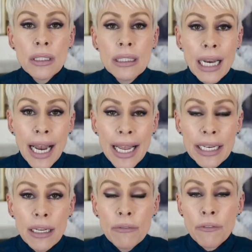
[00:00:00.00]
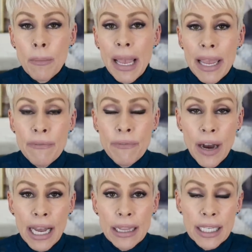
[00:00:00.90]
died from a
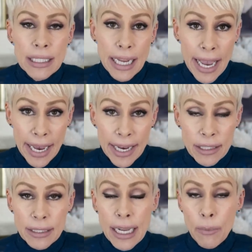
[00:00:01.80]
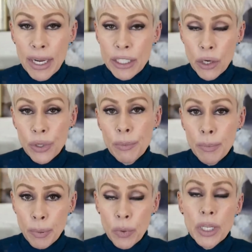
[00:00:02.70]
violent act. Now, I know they
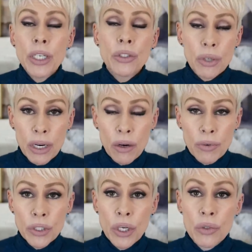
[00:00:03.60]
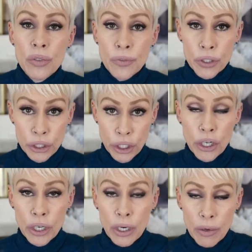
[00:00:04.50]
reported a drug overdose for
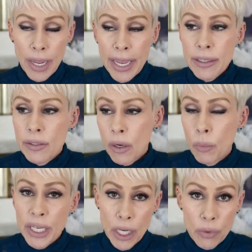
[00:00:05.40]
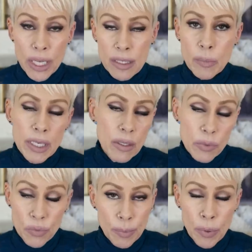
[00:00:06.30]
sure, okay? So we know this because it
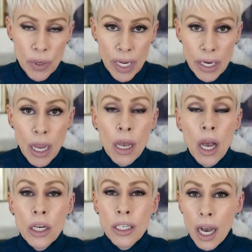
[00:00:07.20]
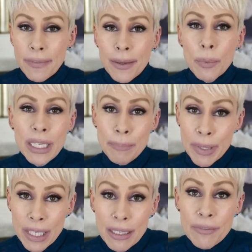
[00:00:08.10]
was reported. Not that we
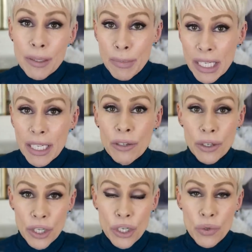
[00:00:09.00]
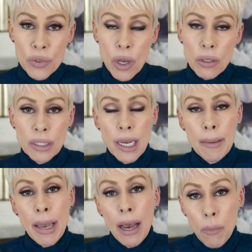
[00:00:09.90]
believe the media or the news all the
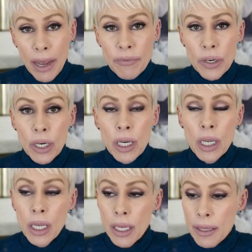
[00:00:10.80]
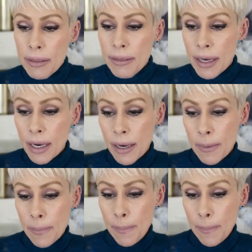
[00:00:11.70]
time. However, what